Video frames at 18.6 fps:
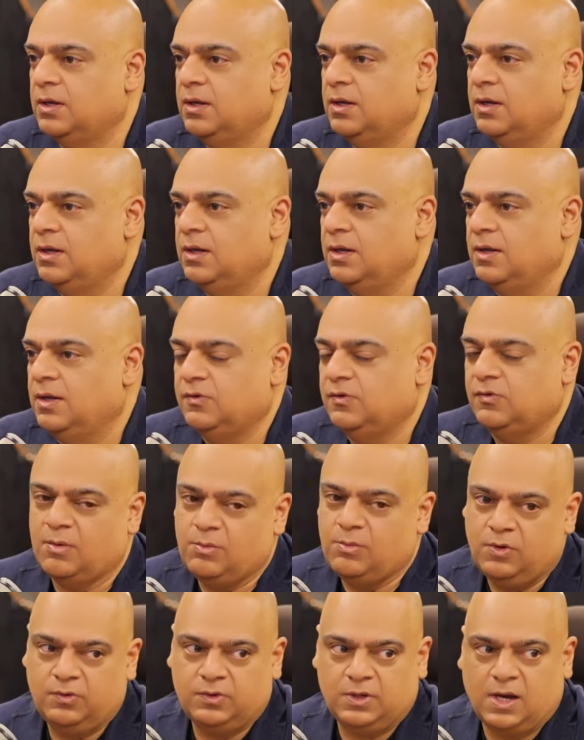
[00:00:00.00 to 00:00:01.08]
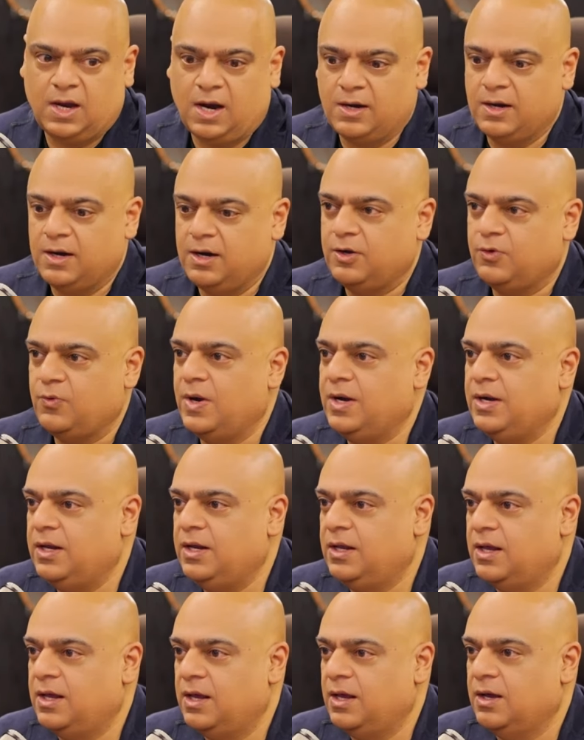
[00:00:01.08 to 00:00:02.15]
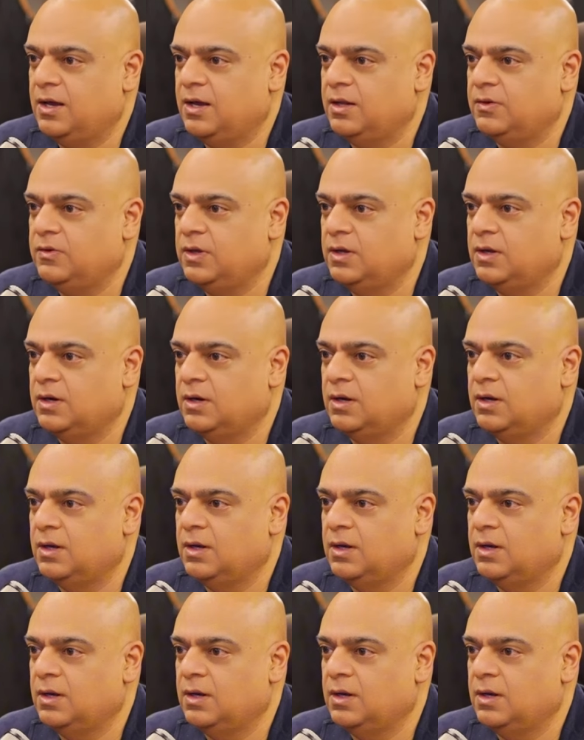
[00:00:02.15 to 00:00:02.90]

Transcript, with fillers: Yeah. So I'm losing 120k there.